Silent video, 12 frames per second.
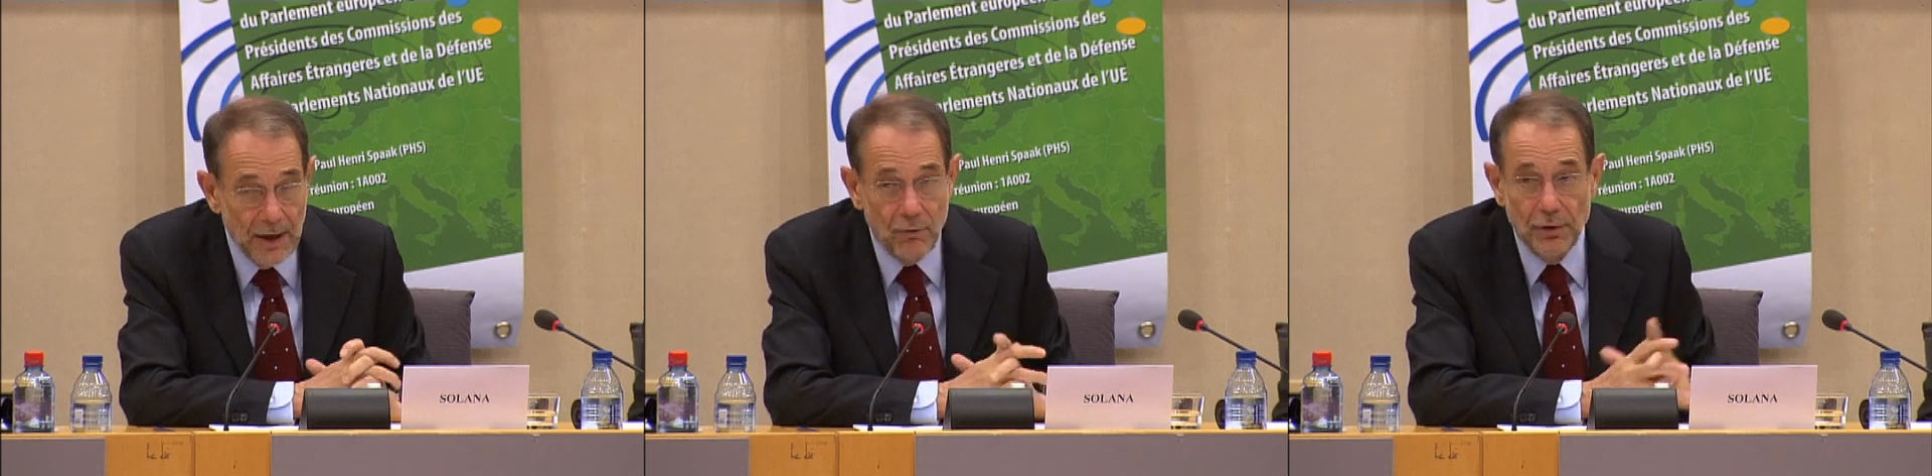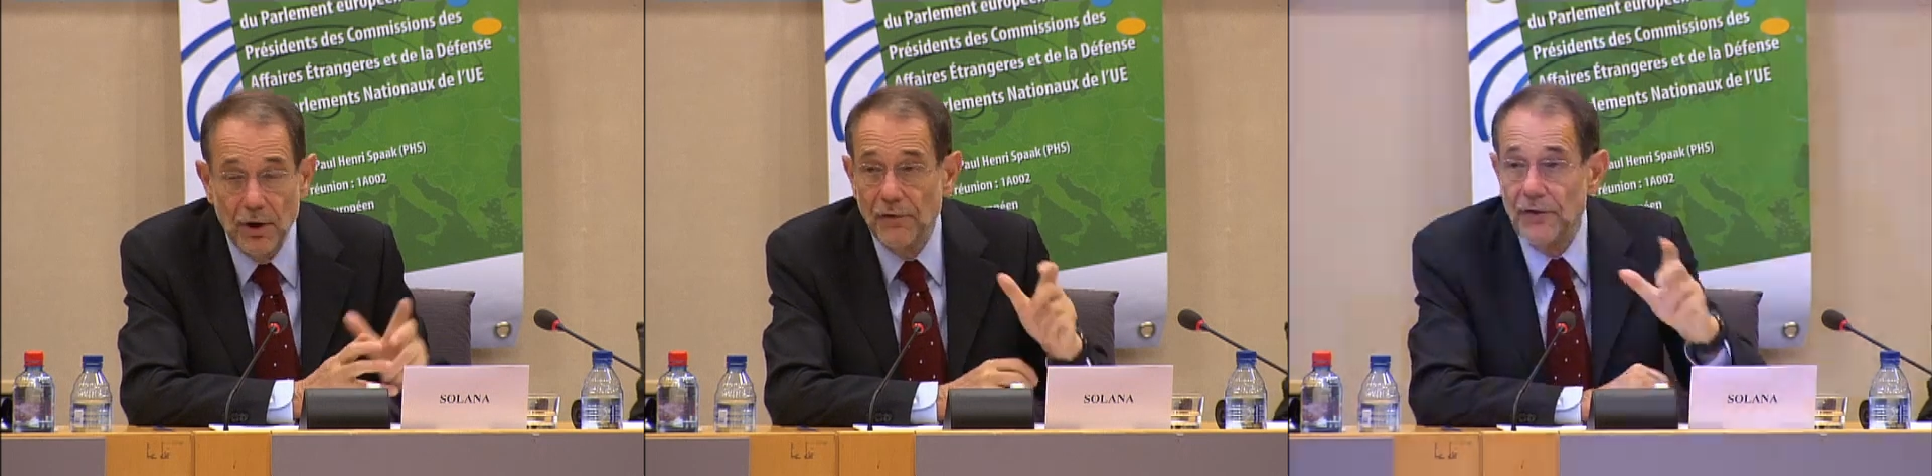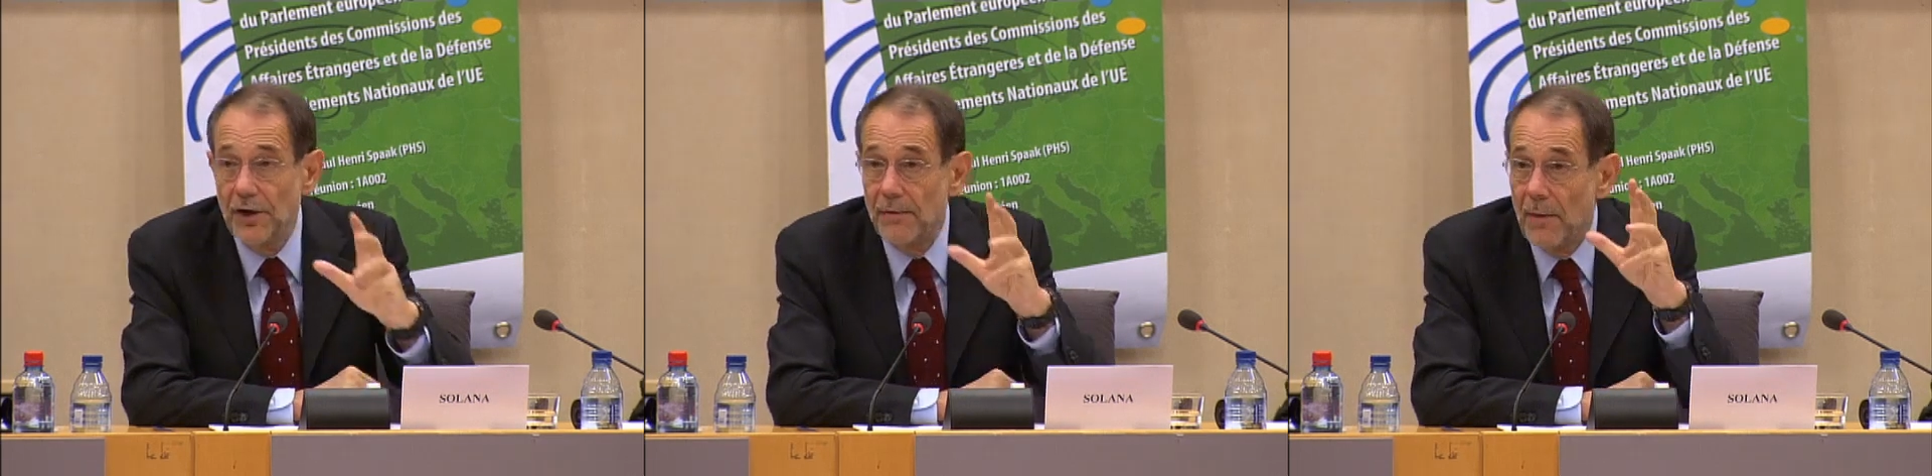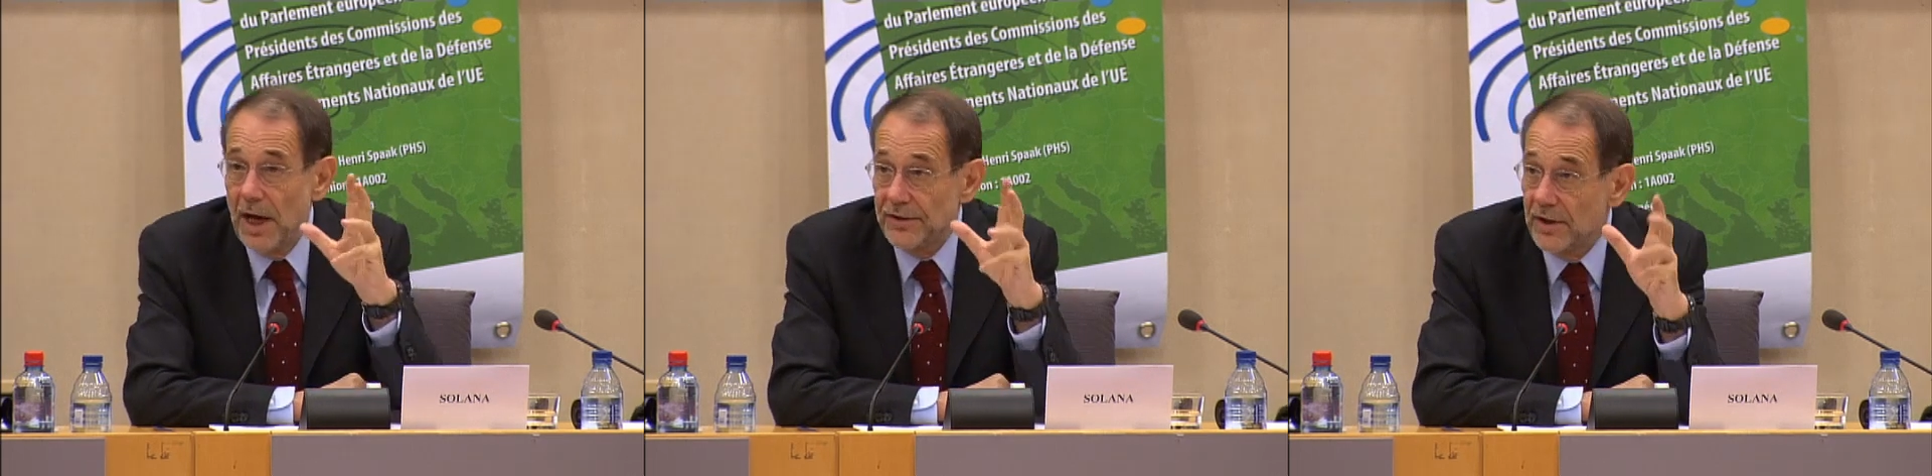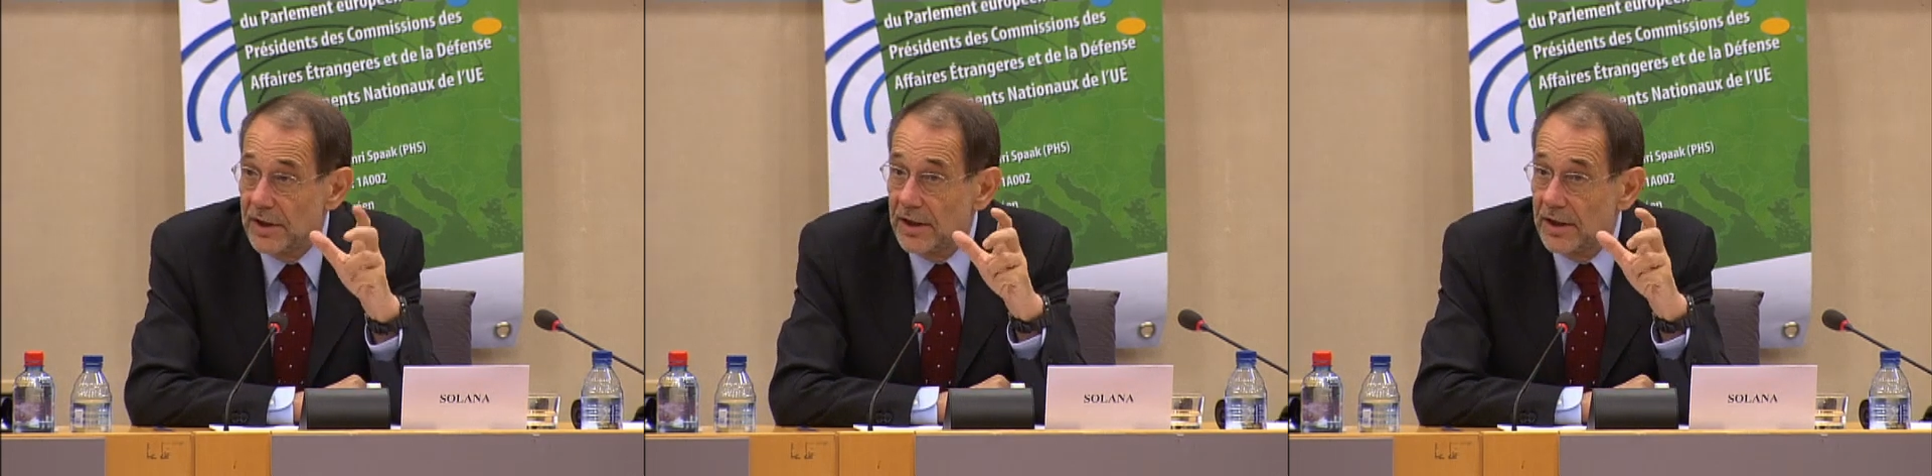we hope very much that